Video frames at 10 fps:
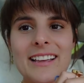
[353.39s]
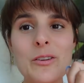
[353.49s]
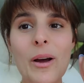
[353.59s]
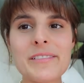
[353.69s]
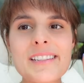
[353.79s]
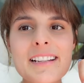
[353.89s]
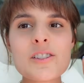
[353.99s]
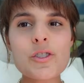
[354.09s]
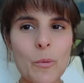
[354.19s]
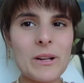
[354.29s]
you have to sign
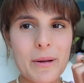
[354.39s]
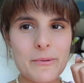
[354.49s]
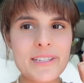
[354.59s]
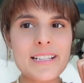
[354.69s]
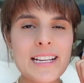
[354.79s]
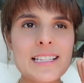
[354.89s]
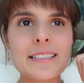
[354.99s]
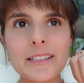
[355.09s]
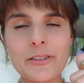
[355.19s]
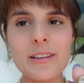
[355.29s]
so many papers that it takes
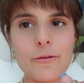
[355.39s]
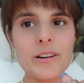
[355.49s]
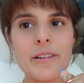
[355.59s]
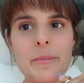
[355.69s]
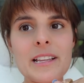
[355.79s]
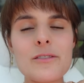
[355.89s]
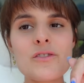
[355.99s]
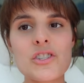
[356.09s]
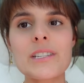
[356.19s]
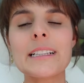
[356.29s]
literally 45 minutes of
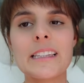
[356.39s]
just